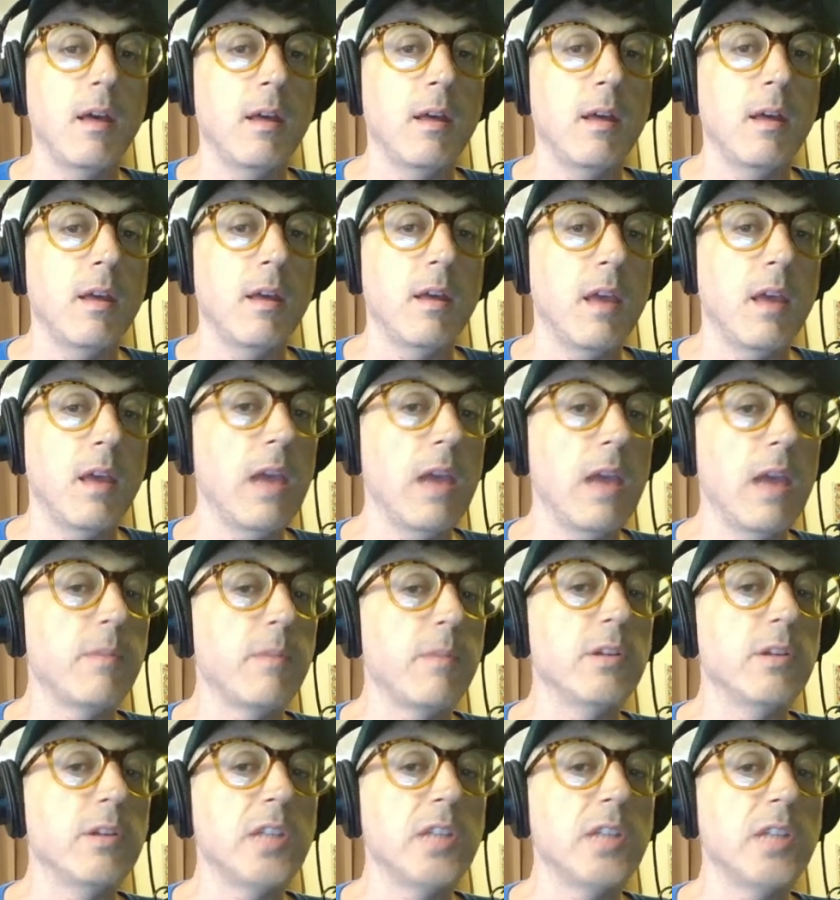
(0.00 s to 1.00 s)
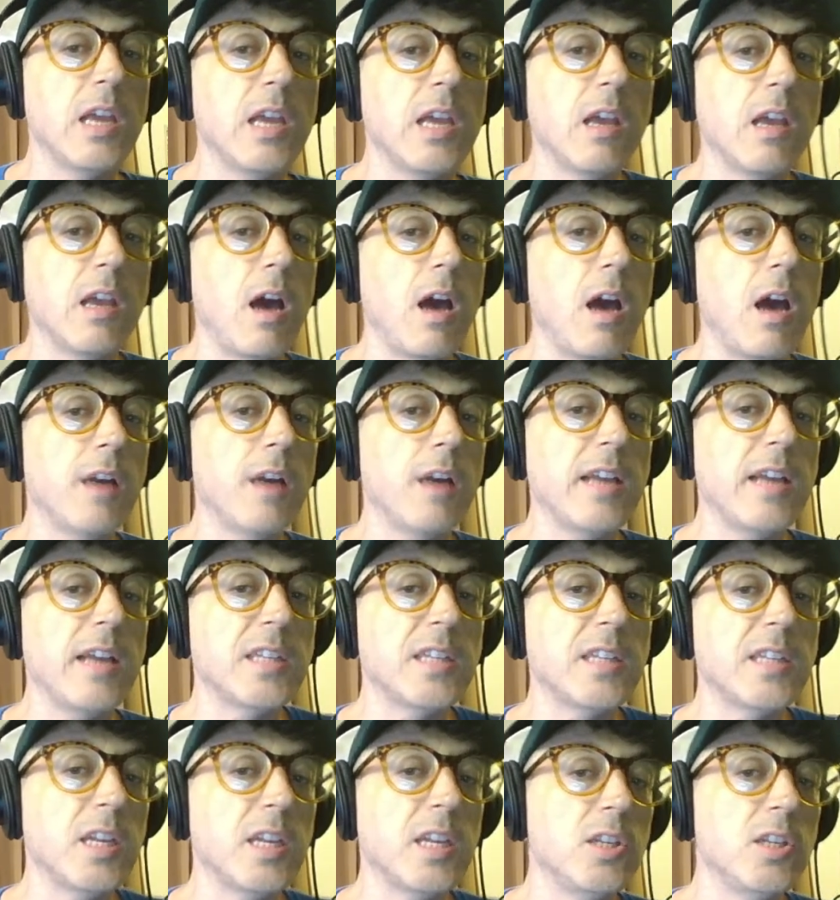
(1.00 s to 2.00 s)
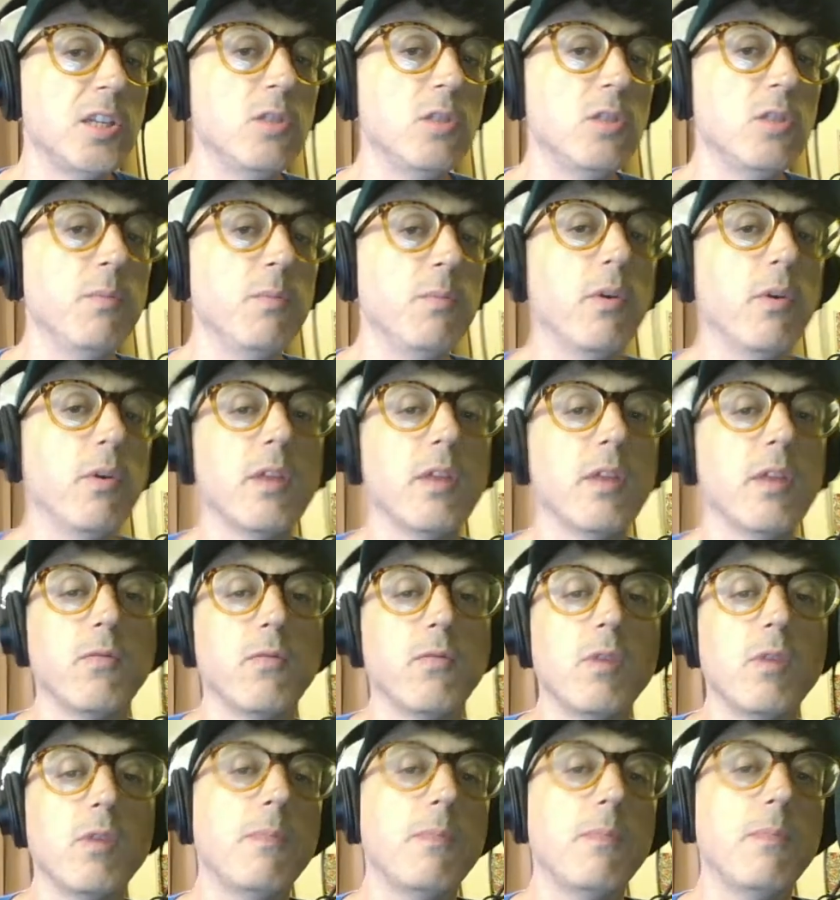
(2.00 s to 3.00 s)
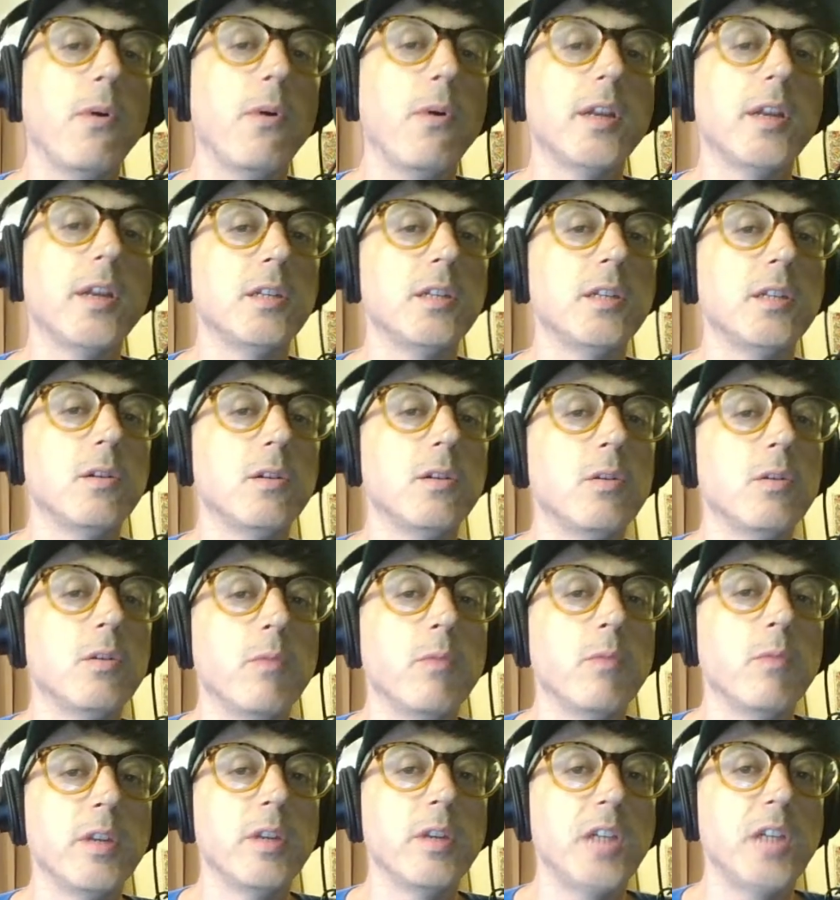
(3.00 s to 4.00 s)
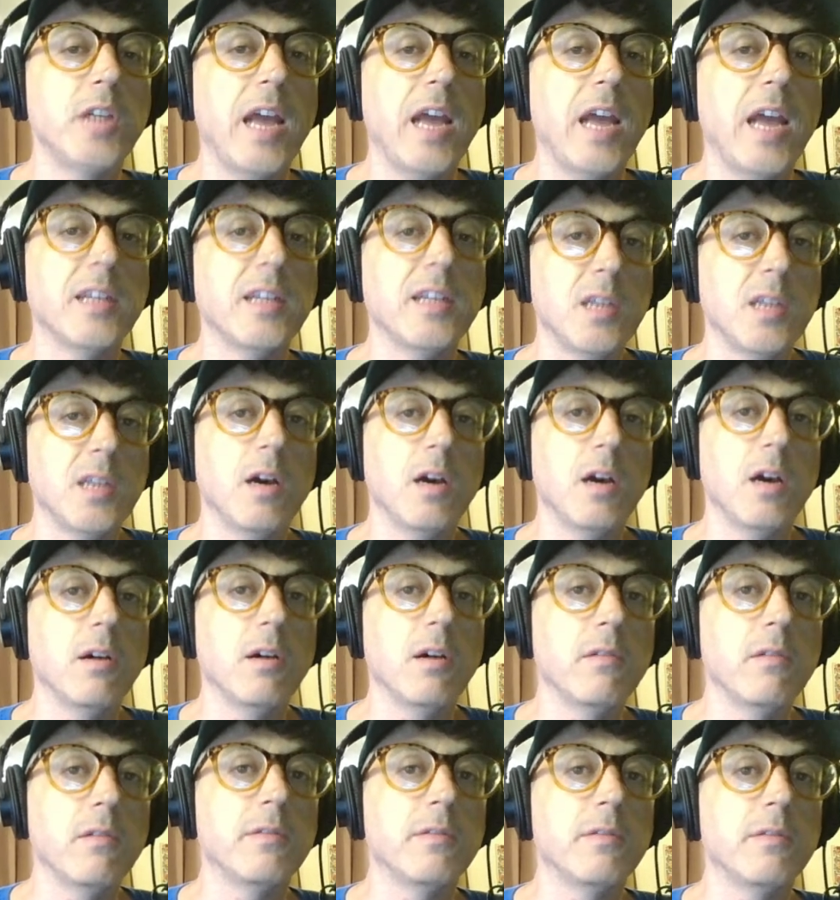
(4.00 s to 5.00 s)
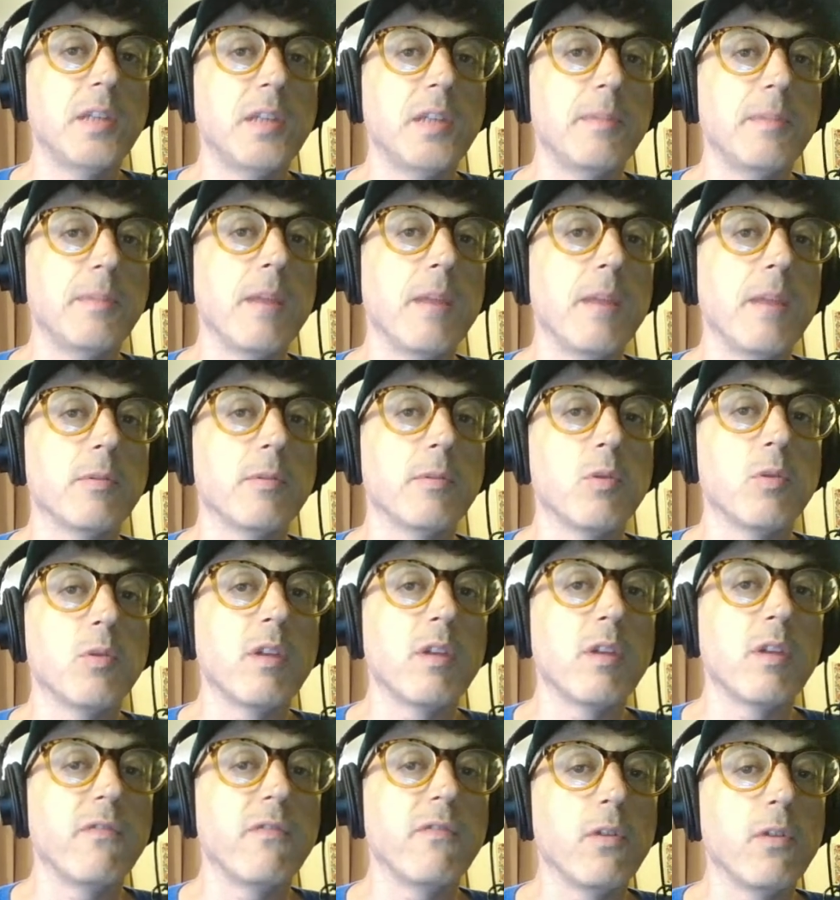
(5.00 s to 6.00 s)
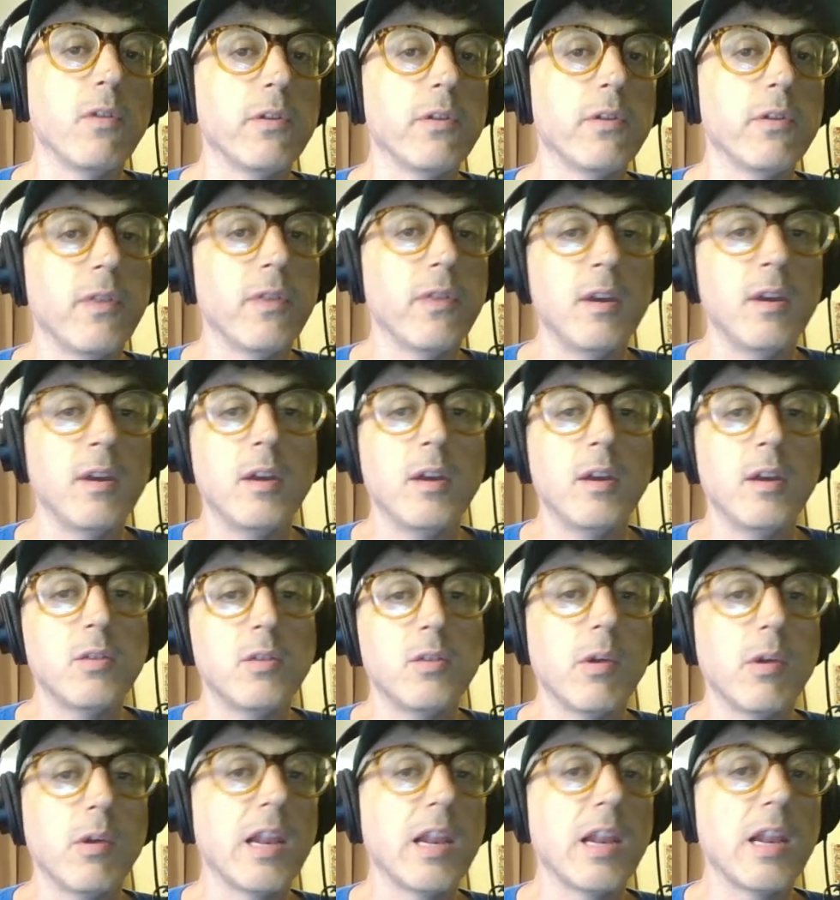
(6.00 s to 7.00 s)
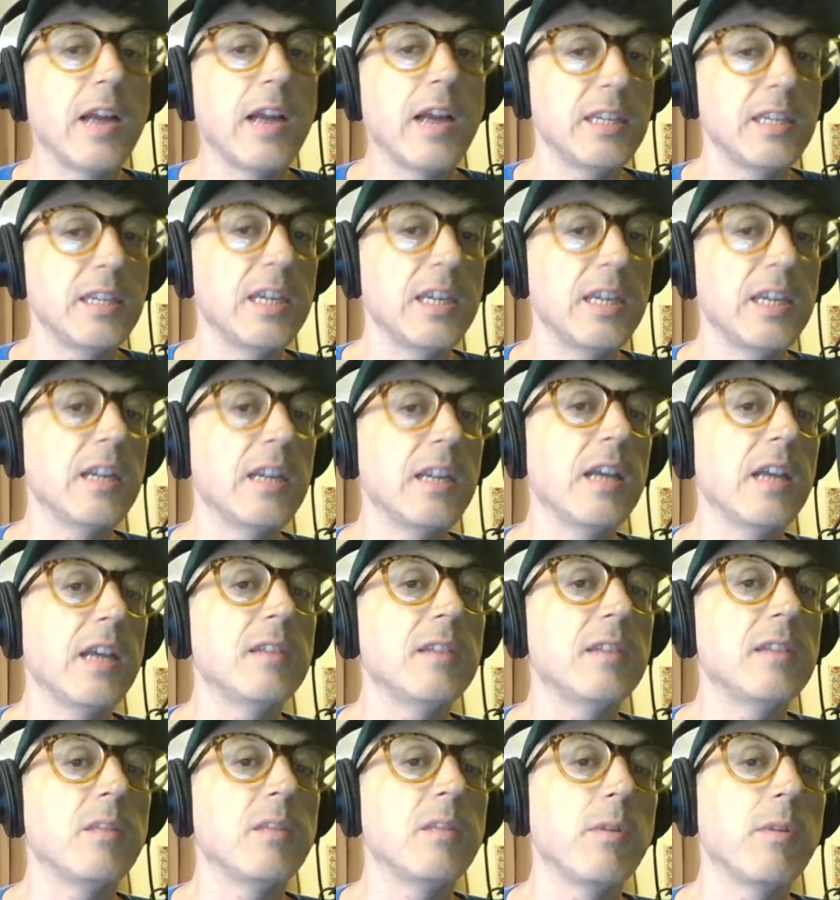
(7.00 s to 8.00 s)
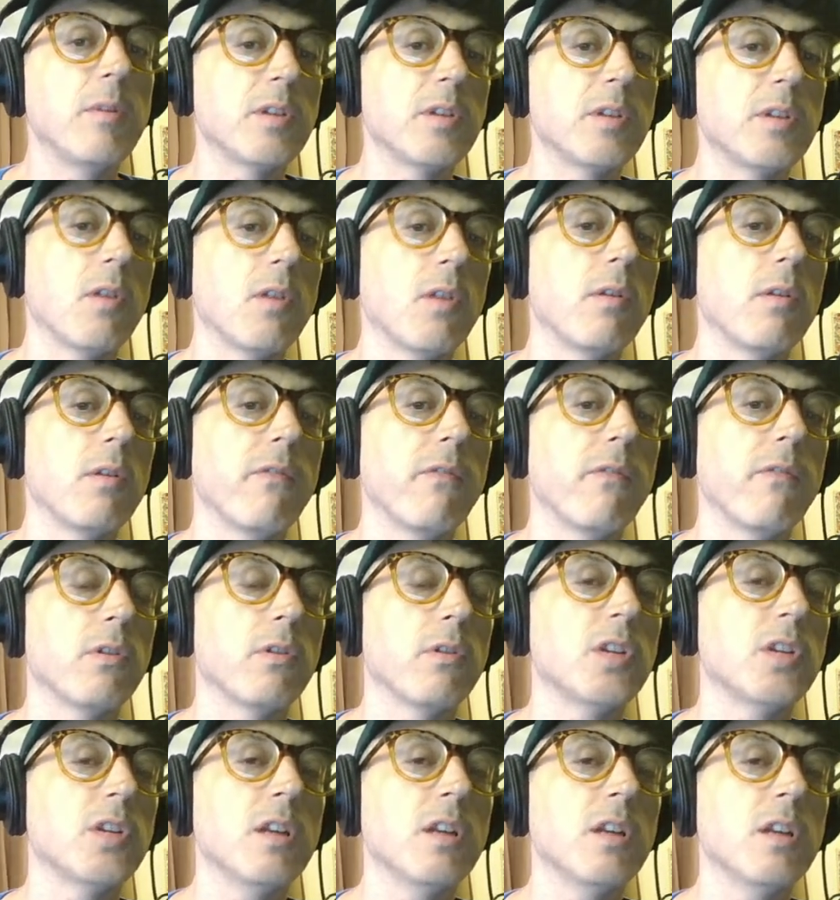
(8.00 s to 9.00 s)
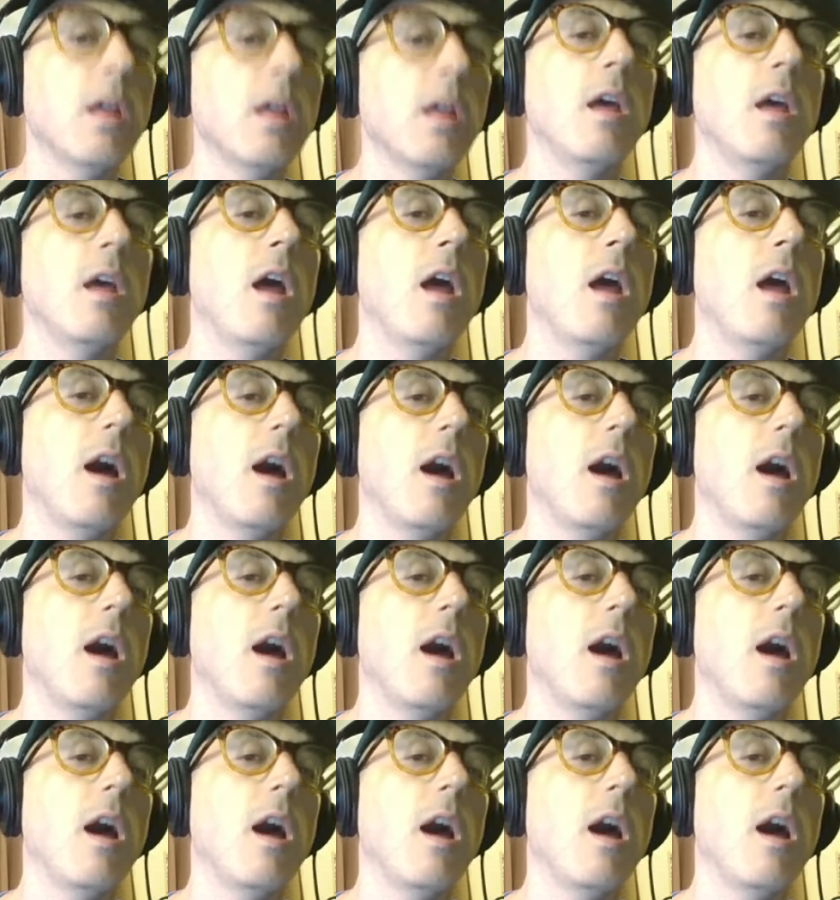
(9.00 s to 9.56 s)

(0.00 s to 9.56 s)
am using Audacity 2.3.2, which as of September 24th, 2019, is the most current version. Uh,